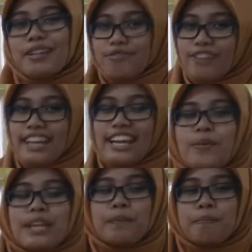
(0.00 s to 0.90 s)
effect.
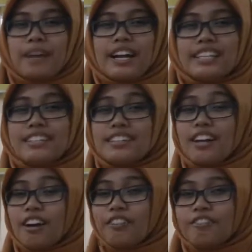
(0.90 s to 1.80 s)
When the price
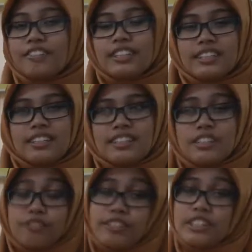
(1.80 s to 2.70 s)
of the
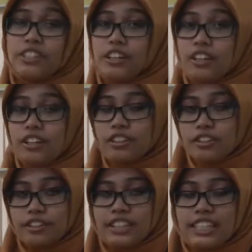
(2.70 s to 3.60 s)
service or
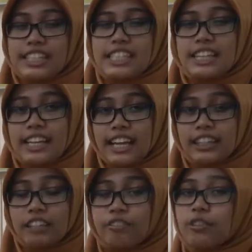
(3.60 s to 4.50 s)
good is
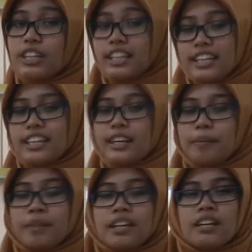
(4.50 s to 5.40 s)
relative to the income,